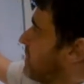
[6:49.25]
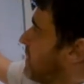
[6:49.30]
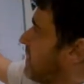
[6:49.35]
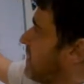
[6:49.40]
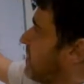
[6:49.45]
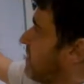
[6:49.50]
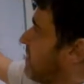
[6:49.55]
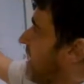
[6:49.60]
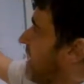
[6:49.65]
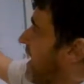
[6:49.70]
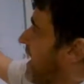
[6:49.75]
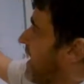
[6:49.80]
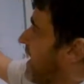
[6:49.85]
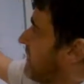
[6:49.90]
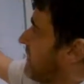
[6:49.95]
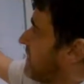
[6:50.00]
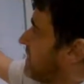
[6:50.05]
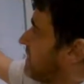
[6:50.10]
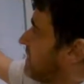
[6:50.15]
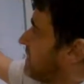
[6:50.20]
And that
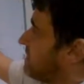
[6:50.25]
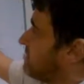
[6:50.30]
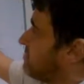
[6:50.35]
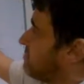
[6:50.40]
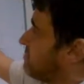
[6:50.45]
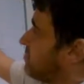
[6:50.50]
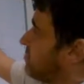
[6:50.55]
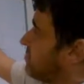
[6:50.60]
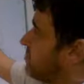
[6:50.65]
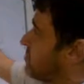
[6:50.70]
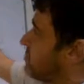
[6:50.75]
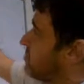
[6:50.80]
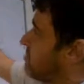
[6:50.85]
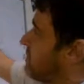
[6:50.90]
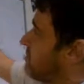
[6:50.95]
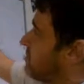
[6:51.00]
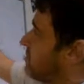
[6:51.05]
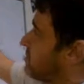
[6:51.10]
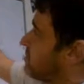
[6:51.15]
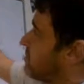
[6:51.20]
is important to
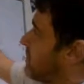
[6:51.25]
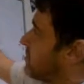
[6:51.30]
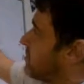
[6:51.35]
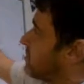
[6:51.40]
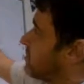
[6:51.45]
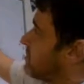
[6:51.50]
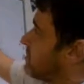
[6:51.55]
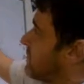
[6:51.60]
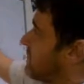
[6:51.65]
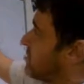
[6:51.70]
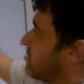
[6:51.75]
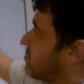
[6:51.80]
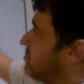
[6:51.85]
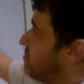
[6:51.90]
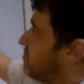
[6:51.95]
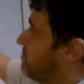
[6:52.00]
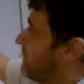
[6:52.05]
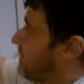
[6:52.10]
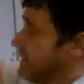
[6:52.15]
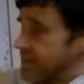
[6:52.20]
remember as well, because that
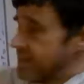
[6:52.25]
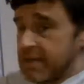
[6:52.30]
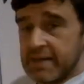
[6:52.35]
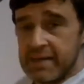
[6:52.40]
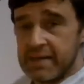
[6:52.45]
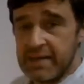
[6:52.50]
could be